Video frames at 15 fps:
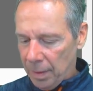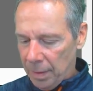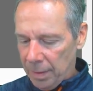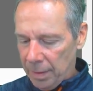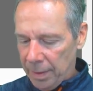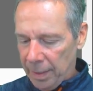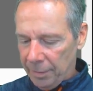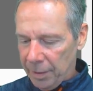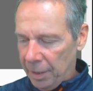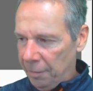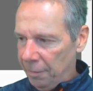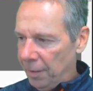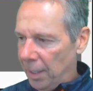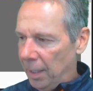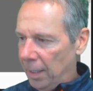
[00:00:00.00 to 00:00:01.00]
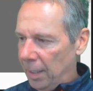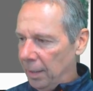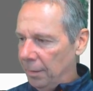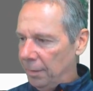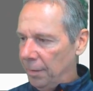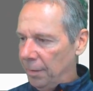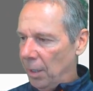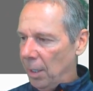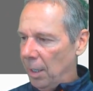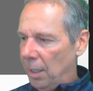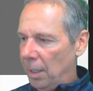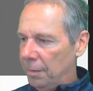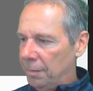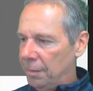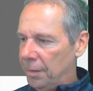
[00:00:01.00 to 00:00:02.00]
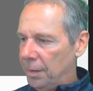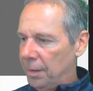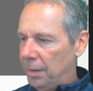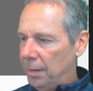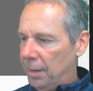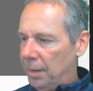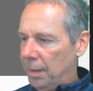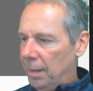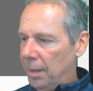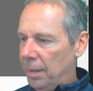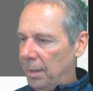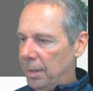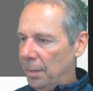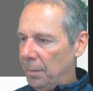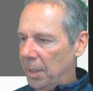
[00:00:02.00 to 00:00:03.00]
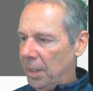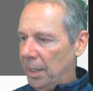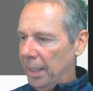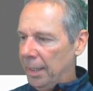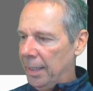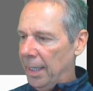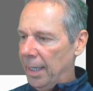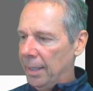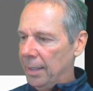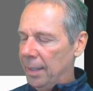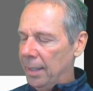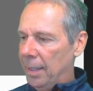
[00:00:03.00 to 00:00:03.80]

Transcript: 75 off, something like that.